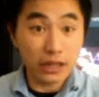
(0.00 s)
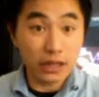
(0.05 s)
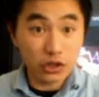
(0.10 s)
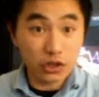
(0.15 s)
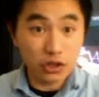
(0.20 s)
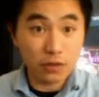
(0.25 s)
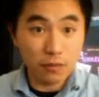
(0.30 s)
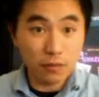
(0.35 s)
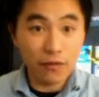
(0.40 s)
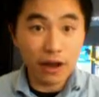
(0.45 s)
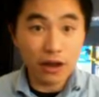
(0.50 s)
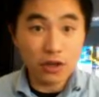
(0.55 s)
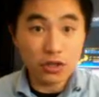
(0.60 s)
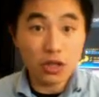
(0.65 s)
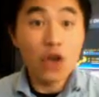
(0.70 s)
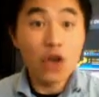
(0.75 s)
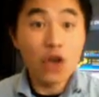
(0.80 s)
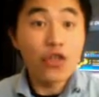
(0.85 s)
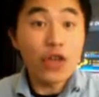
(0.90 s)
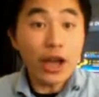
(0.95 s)
internet providers,
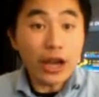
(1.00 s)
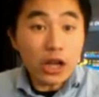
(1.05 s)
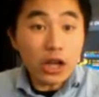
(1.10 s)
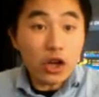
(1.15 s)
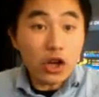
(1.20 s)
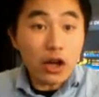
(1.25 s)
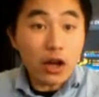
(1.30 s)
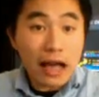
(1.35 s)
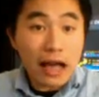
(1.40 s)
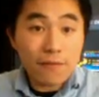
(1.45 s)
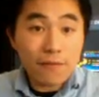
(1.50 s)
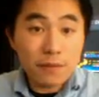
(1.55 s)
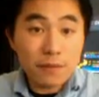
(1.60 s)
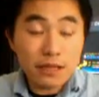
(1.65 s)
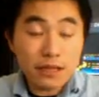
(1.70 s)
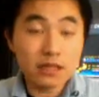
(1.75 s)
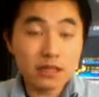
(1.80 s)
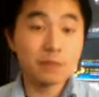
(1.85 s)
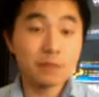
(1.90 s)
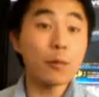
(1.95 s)
they're gonna go out of
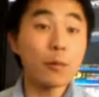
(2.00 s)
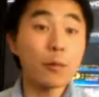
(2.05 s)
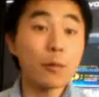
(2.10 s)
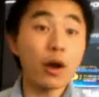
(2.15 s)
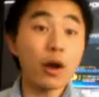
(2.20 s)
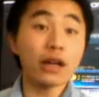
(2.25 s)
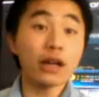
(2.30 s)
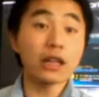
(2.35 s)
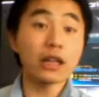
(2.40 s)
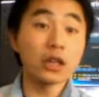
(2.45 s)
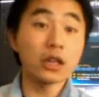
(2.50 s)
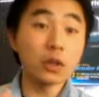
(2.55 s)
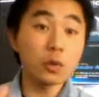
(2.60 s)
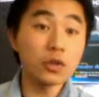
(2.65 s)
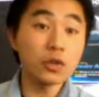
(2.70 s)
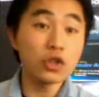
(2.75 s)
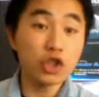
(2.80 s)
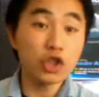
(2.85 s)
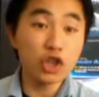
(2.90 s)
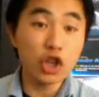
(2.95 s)
business. People are gonna
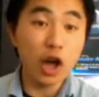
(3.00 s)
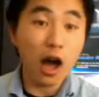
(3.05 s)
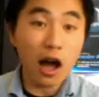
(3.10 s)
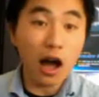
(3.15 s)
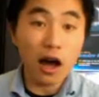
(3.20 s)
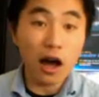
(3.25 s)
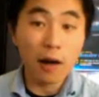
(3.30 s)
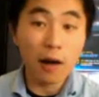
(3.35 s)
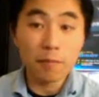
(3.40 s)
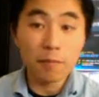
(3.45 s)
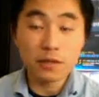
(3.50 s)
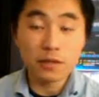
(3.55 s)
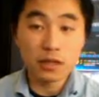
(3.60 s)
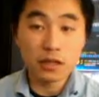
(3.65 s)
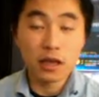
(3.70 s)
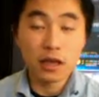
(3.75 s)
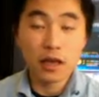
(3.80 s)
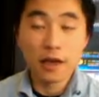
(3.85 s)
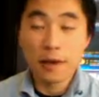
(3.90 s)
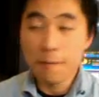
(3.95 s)
lose jobs.
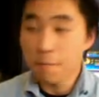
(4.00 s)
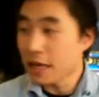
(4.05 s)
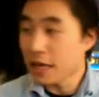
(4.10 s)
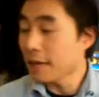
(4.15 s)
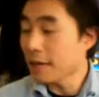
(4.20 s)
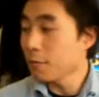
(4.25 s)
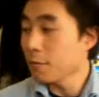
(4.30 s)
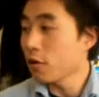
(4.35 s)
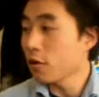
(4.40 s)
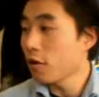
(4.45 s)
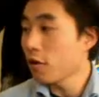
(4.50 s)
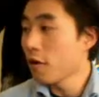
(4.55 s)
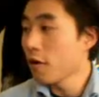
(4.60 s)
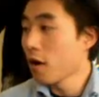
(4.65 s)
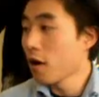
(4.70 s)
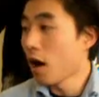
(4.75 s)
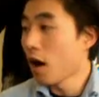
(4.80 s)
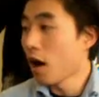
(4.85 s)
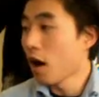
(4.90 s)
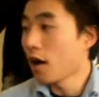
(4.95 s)
People,
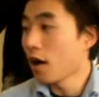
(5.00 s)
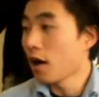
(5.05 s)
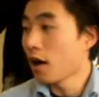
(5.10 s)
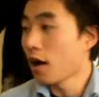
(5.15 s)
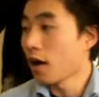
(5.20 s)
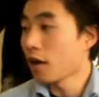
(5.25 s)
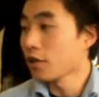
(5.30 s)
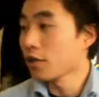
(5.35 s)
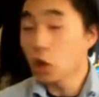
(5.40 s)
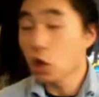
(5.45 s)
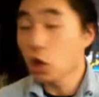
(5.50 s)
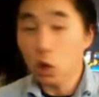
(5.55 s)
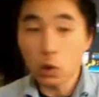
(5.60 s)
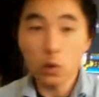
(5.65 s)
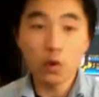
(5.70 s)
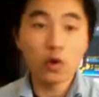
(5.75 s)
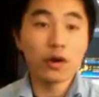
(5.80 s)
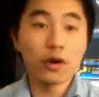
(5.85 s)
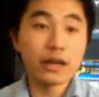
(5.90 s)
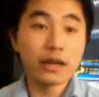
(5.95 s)

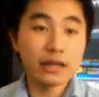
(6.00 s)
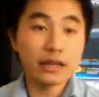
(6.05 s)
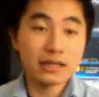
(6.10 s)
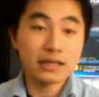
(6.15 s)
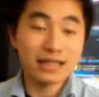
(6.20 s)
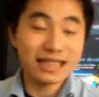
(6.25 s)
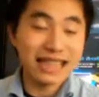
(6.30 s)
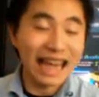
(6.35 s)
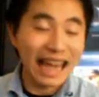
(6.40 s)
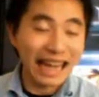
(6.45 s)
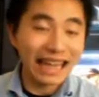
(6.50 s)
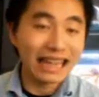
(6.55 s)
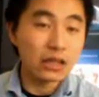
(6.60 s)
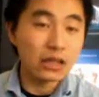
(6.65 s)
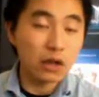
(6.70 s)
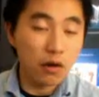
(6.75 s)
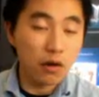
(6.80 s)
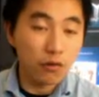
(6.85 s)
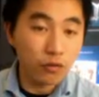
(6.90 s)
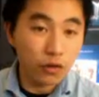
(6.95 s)
Google is taking
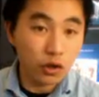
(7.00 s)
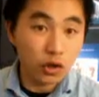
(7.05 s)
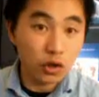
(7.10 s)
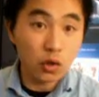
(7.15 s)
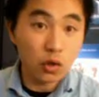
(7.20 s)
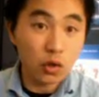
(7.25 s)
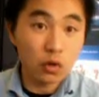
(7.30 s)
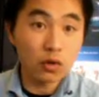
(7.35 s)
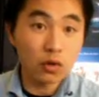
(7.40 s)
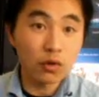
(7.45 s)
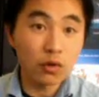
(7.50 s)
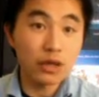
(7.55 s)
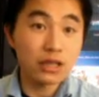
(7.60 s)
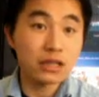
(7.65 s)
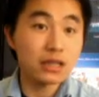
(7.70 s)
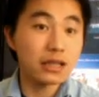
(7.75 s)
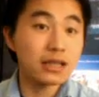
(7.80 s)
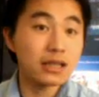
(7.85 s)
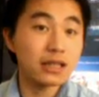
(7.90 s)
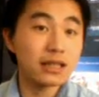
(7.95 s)
over. Google
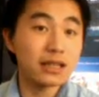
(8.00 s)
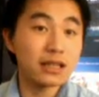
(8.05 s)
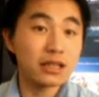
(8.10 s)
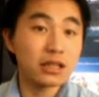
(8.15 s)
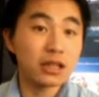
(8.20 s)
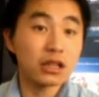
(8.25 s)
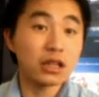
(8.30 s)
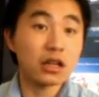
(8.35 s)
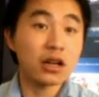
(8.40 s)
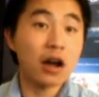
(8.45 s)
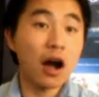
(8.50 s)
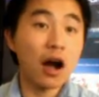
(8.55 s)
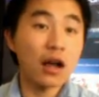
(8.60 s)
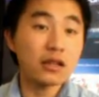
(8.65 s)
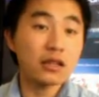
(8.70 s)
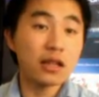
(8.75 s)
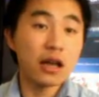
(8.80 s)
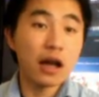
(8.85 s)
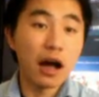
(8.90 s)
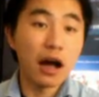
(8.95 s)
is gonna
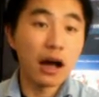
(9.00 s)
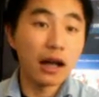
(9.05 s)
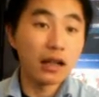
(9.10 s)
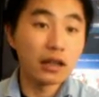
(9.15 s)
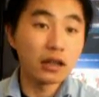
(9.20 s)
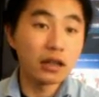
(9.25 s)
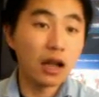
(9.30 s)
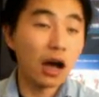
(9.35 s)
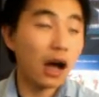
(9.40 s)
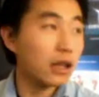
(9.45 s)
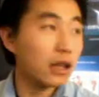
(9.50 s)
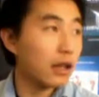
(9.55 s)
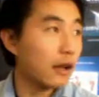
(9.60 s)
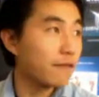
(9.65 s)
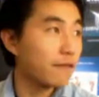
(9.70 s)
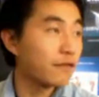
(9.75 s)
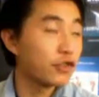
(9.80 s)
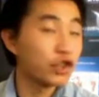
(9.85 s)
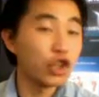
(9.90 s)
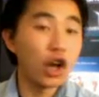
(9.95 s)
cause a lot of
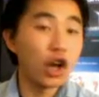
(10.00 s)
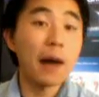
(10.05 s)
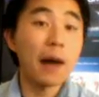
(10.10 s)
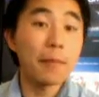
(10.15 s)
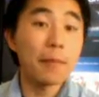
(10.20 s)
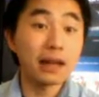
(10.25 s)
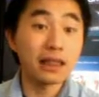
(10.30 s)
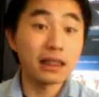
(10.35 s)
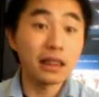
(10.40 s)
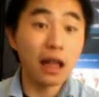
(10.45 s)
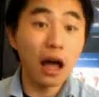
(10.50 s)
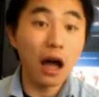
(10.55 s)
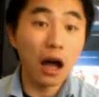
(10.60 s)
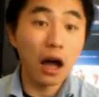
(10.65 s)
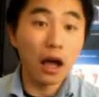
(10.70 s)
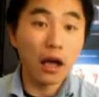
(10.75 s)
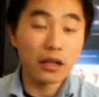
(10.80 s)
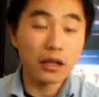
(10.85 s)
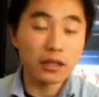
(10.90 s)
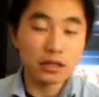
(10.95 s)
job
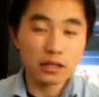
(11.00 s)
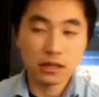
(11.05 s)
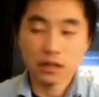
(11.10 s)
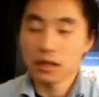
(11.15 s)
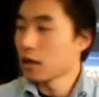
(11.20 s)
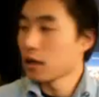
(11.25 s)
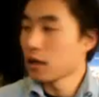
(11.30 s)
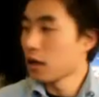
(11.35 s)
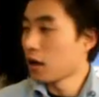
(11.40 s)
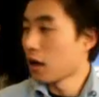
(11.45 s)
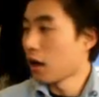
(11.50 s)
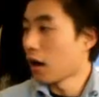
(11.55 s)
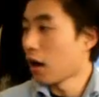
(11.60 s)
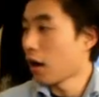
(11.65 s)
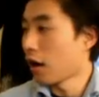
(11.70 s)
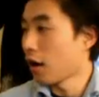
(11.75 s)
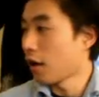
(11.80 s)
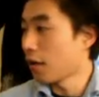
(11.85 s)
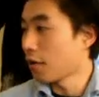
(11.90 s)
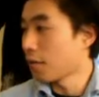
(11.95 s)
loss,
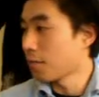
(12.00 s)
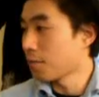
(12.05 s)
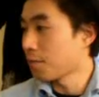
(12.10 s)
um,